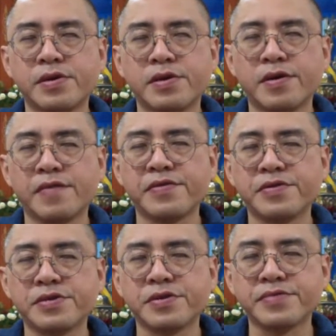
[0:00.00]
a
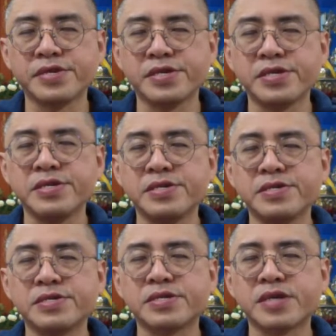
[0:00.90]
feeling of
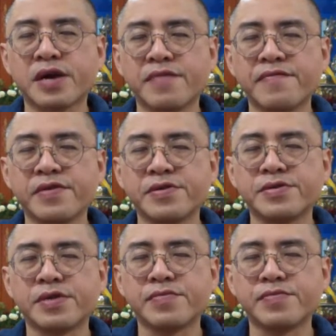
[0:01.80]
ease, comfort,
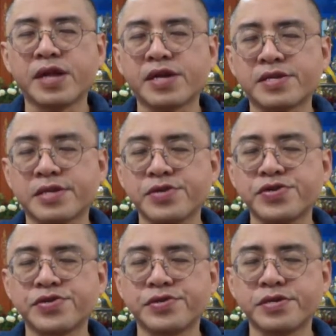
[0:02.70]
and
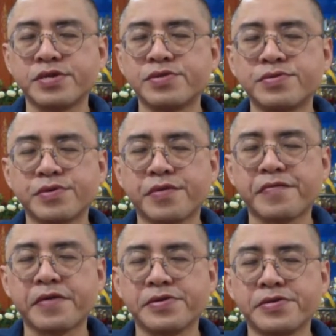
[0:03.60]
relaxation into your
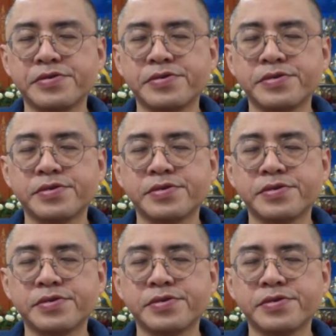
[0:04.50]
face.